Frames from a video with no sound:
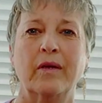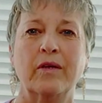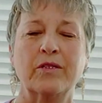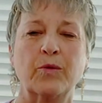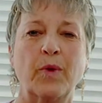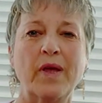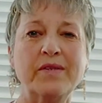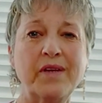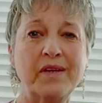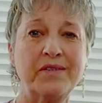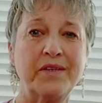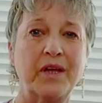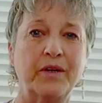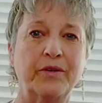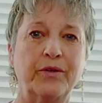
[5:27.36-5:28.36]
So as I
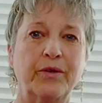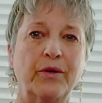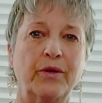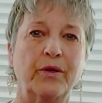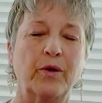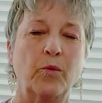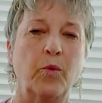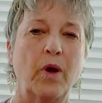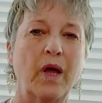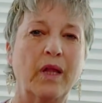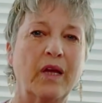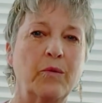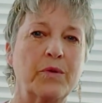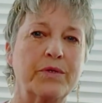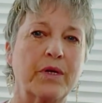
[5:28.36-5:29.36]
stated earlier, while
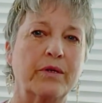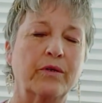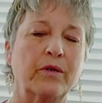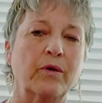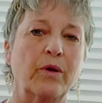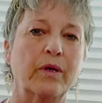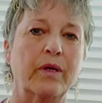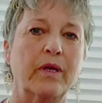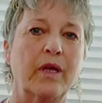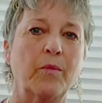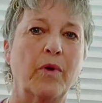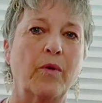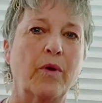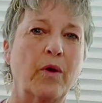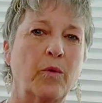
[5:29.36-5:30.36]
I was undergoing
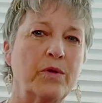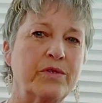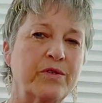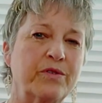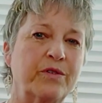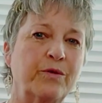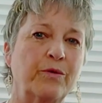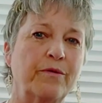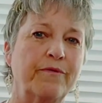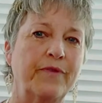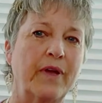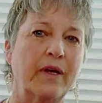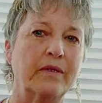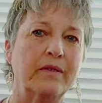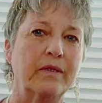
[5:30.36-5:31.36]
chemo, I wasn't too
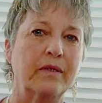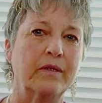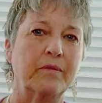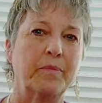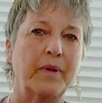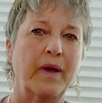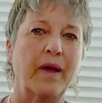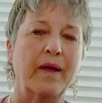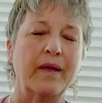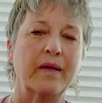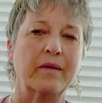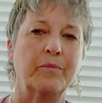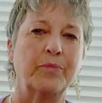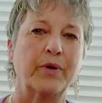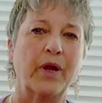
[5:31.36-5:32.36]
affected by
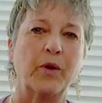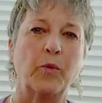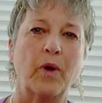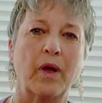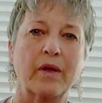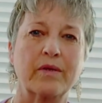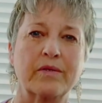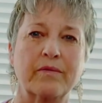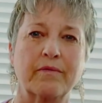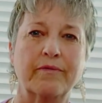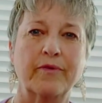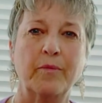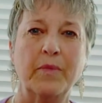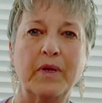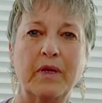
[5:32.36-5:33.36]
it, brain-wise.
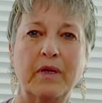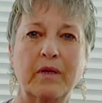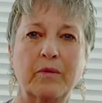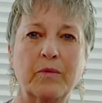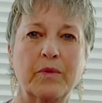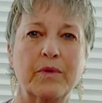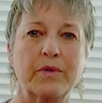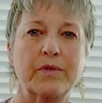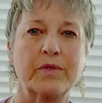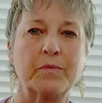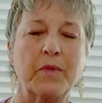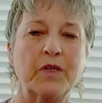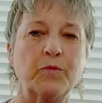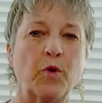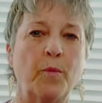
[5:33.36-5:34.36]
For me, it was
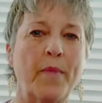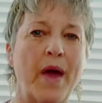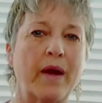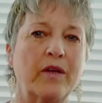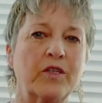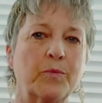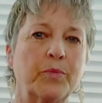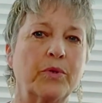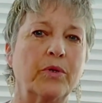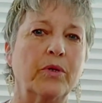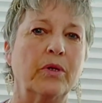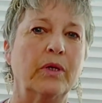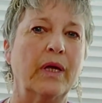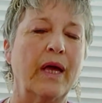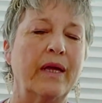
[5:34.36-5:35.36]
much more
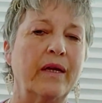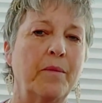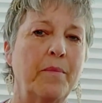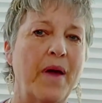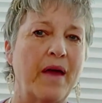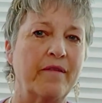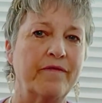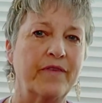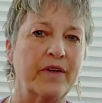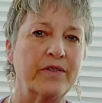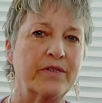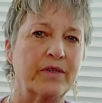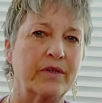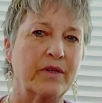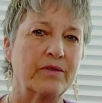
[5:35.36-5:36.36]
manageable, and it
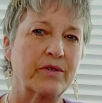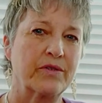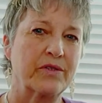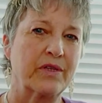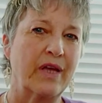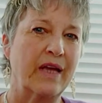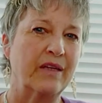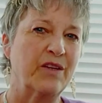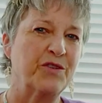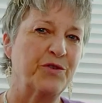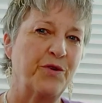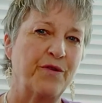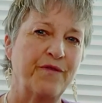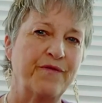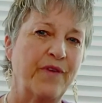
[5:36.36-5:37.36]
manifested as a slightly
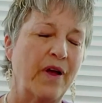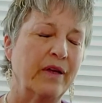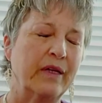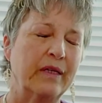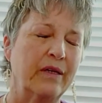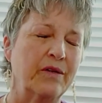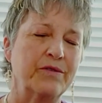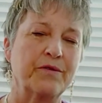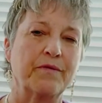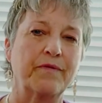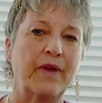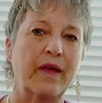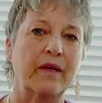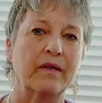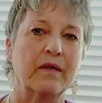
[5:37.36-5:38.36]
sort of fogginess or
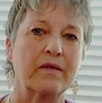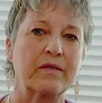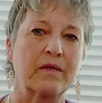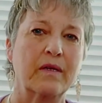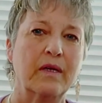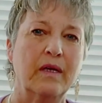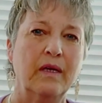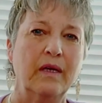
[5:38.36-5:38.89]
vagueness.